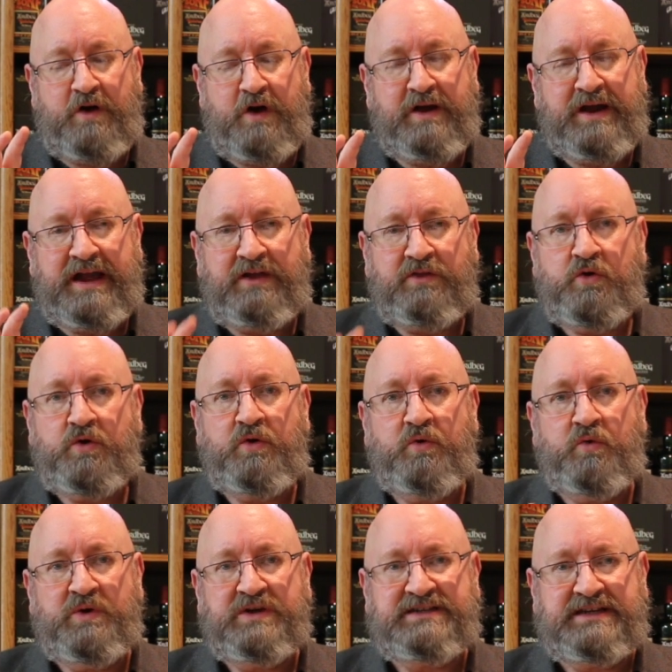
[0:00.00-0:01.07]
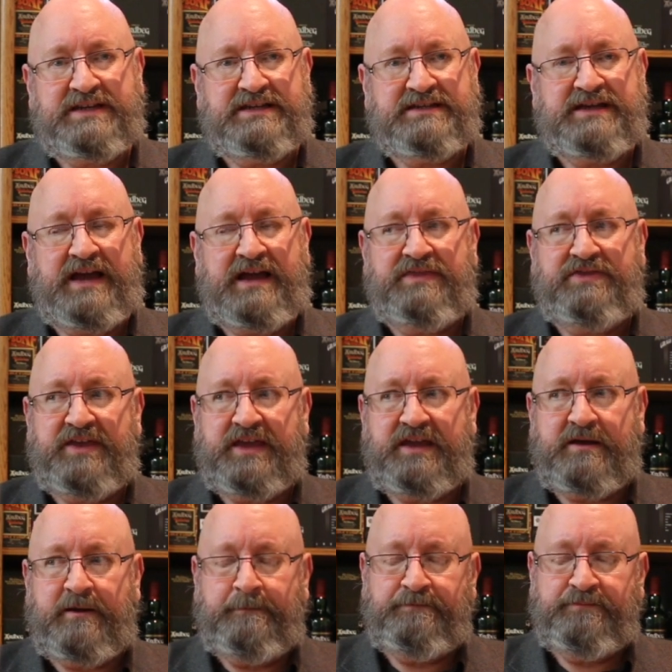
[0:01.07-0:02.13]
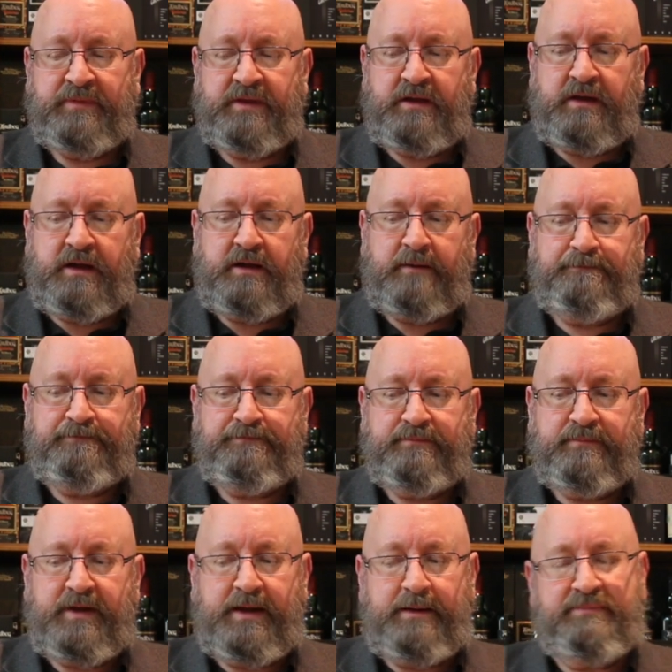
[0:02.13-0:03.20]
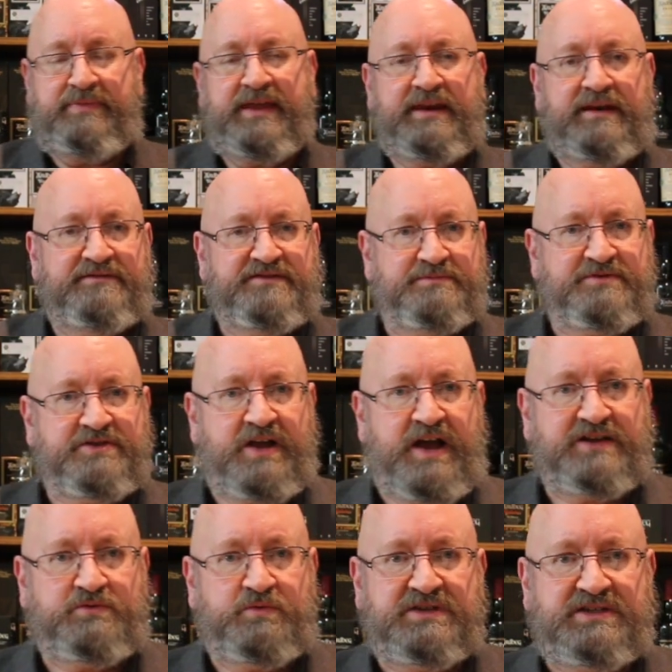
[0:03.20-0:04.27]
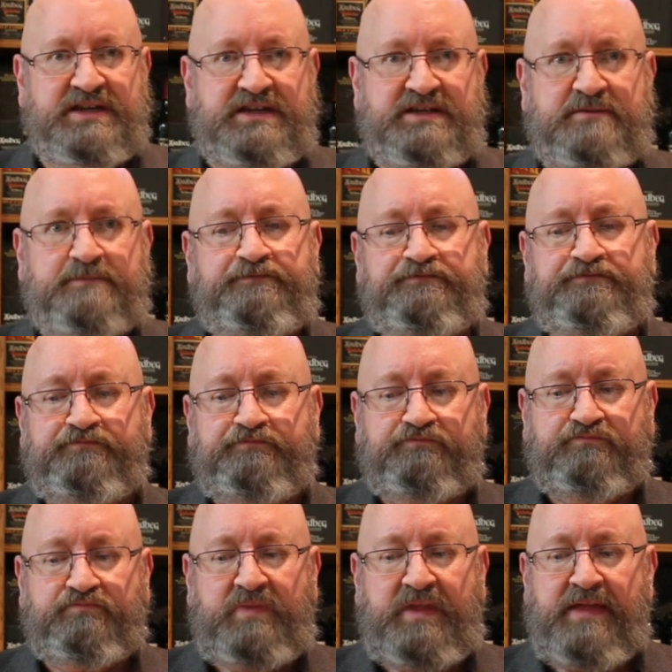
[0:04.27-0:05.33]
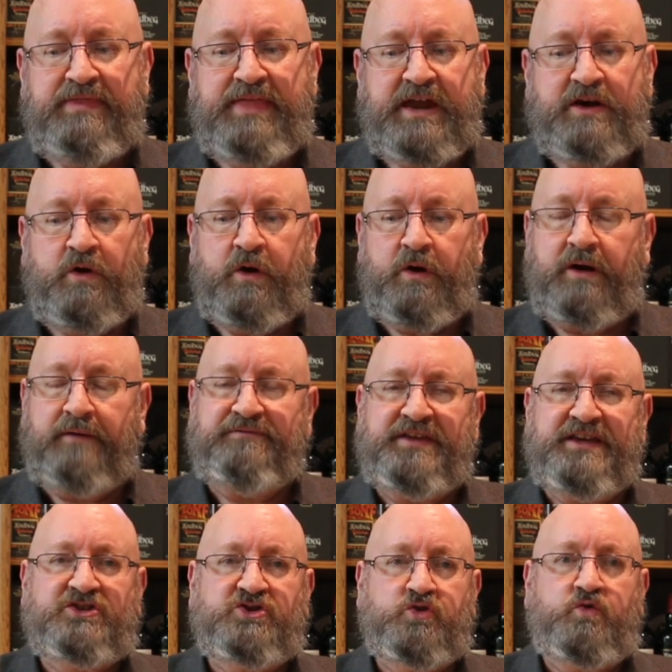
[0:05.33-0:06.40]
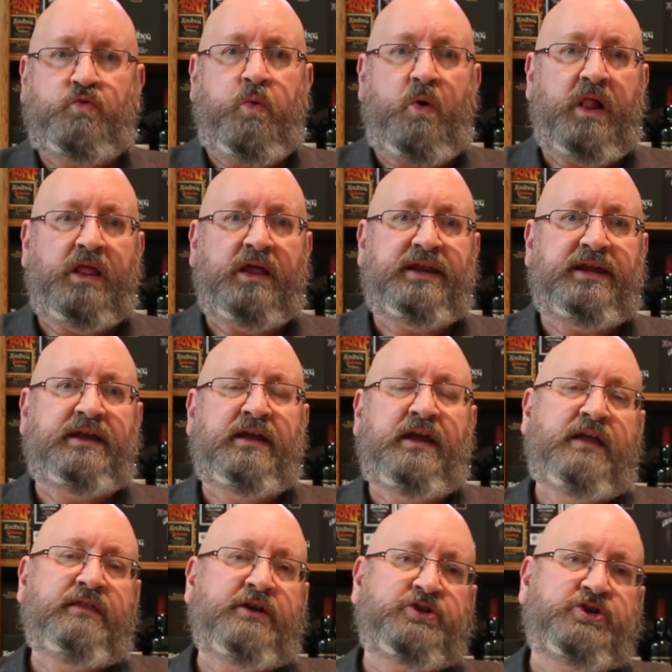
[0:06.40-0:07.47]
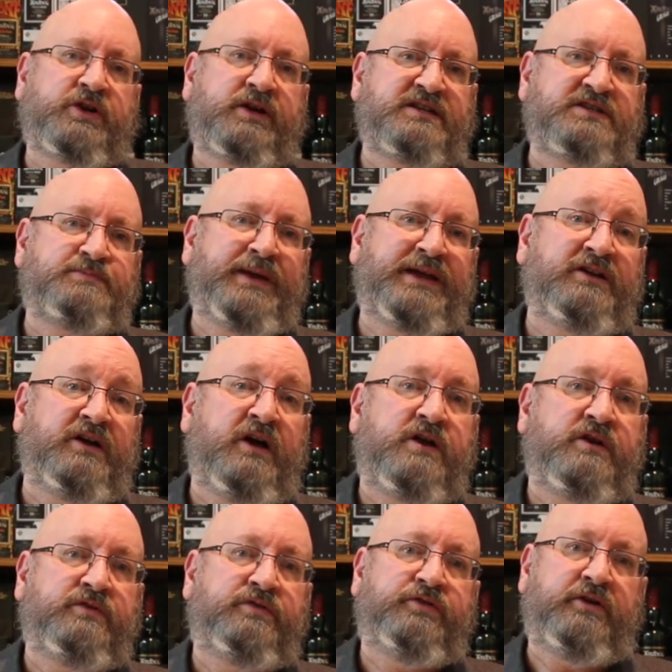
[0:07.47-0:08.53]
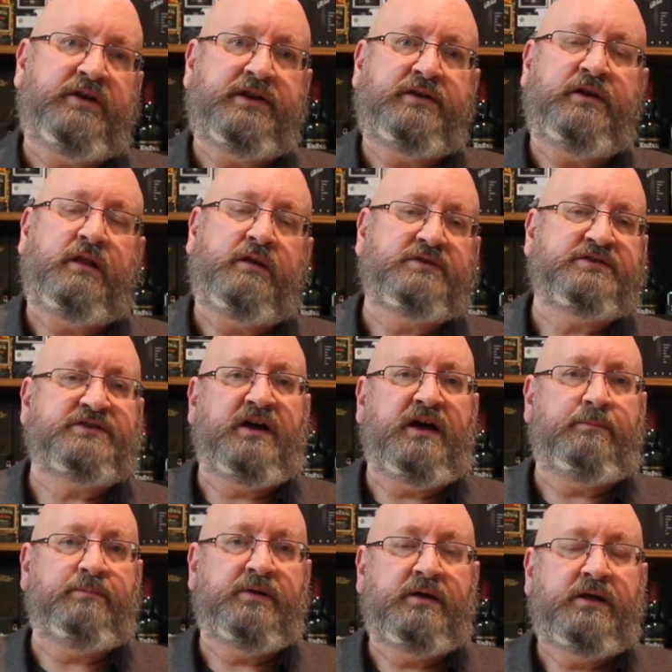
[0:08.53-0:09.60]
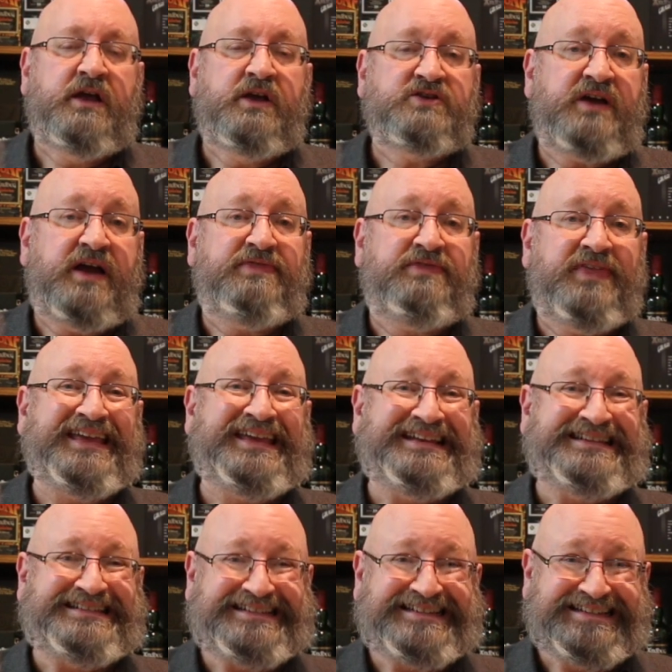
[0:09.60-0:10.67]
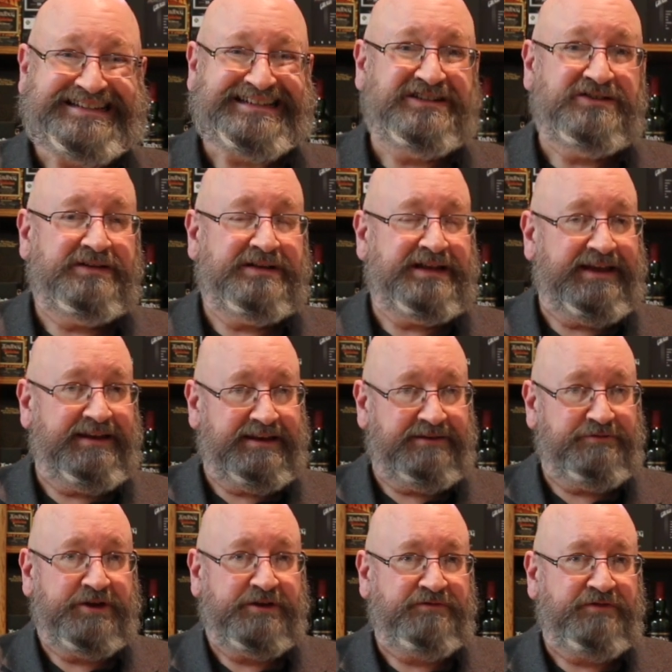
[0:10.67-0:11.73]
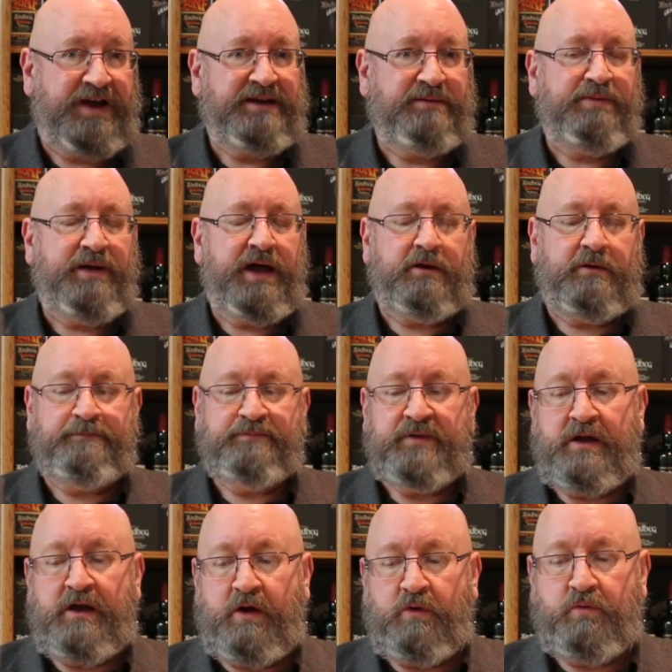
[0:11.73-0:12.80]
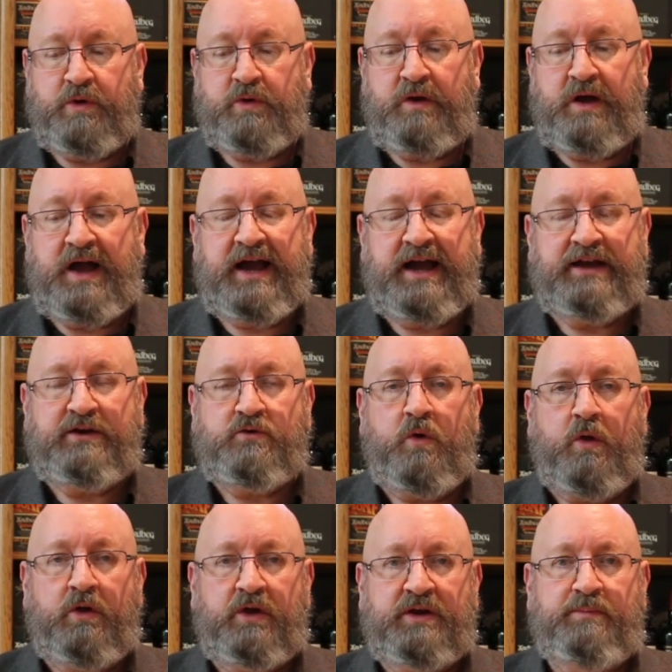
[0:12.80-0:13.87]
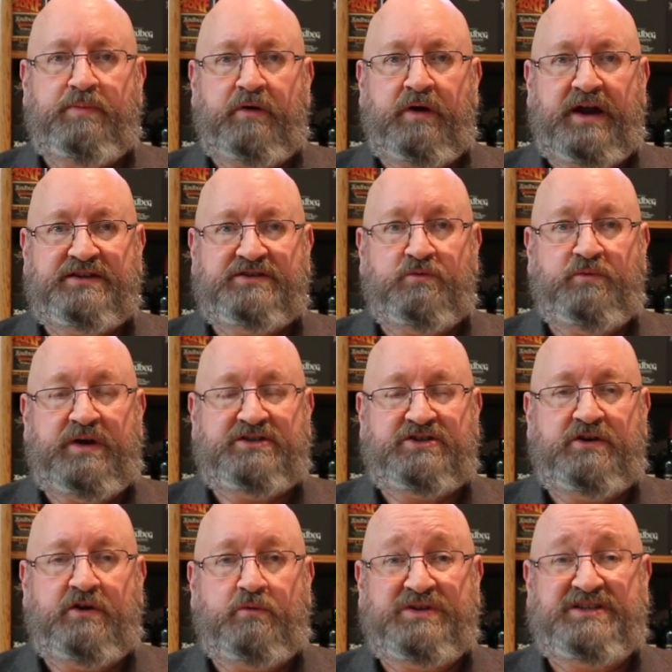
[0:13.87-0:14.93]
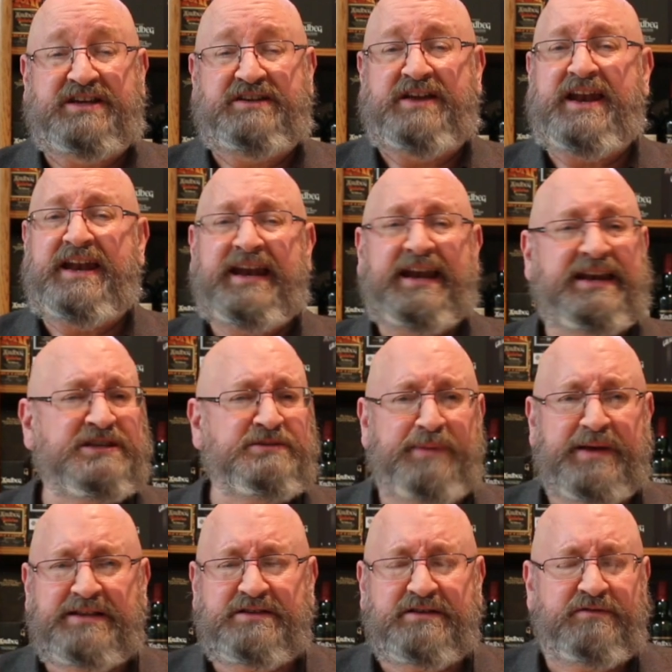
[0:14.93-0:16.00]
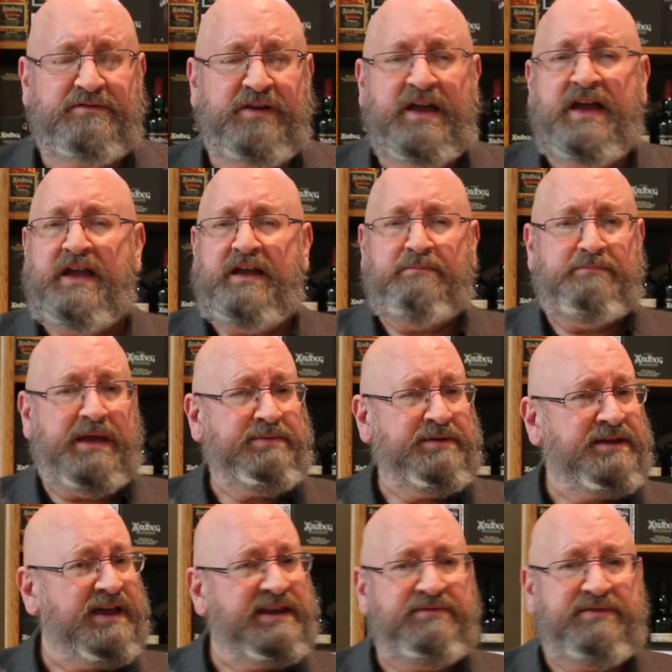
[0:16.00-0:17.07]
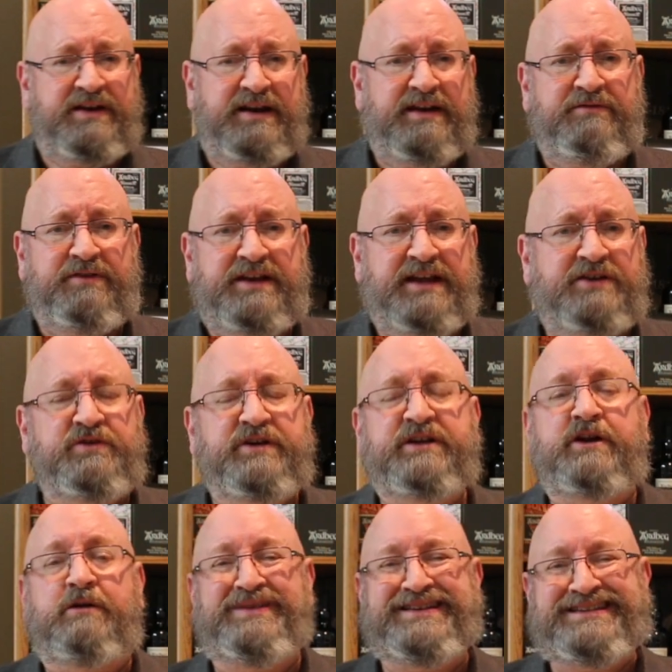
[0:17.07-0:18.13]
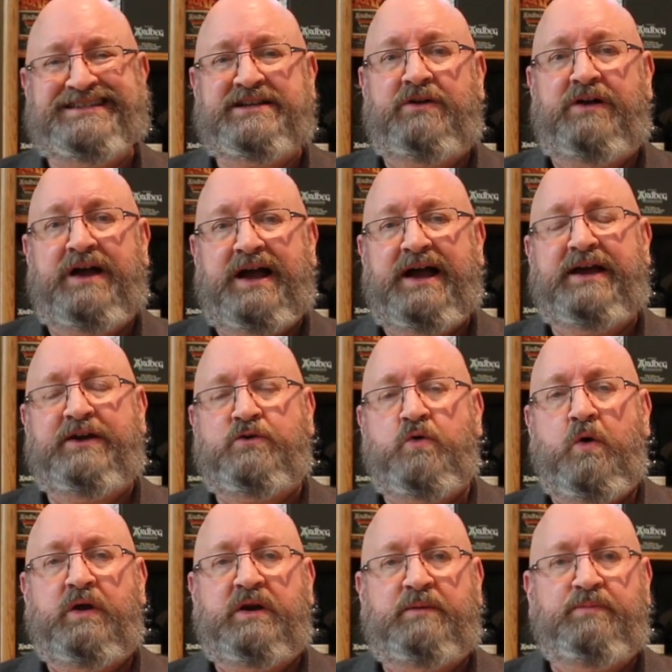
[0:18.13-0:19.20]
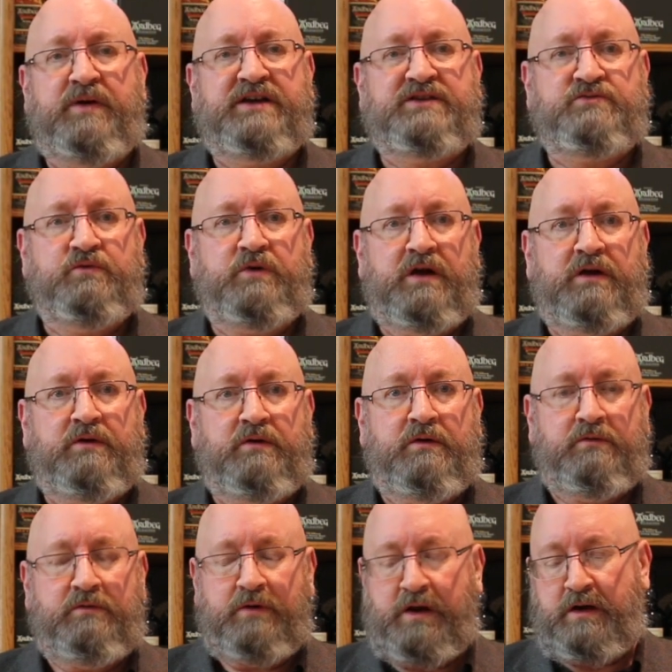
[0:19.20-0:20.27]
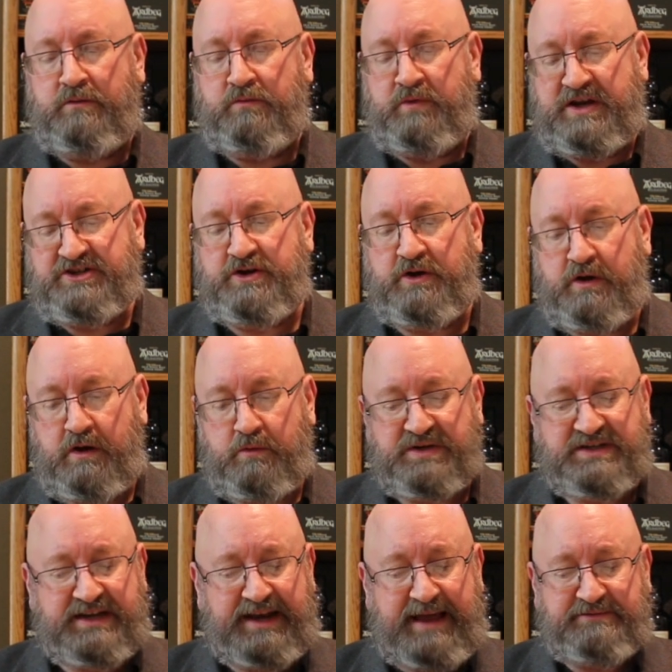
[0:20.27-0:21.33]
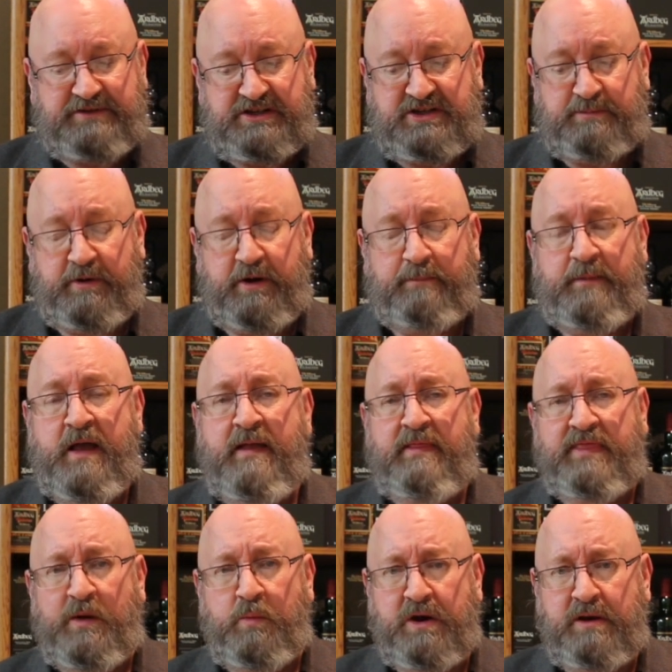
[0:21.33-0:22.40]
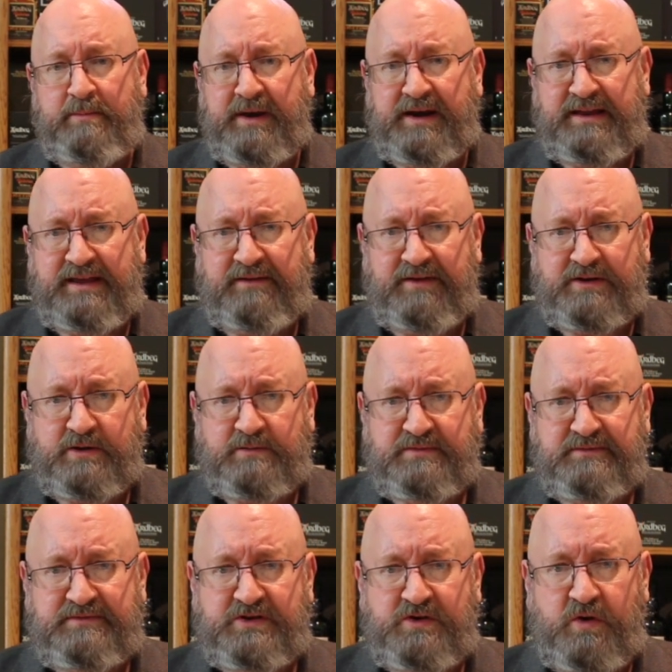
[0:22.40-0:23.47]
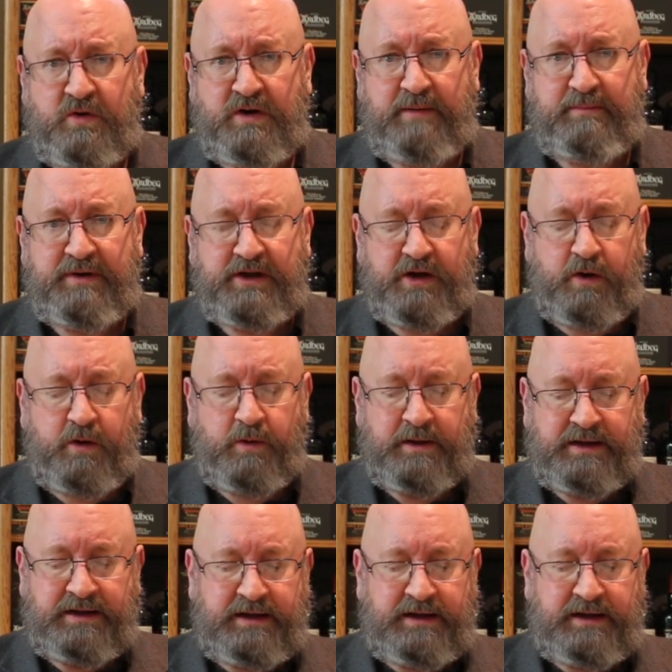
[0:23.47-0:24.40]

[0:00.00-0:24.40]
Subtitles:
are other whiskeys, I think, I'm thinking of some Scotch whiskeys that are of this quality that you're going to spend $130 up. So I think it's still, and if you can find a bottle, a real high quality price ratio whiskey. Not an inexpensive, maybe not even an everyday drinker, but still high quality price ratio of whiskey. Absolutely superb. Now, what am I going to give it in terms of a score? I'm going to go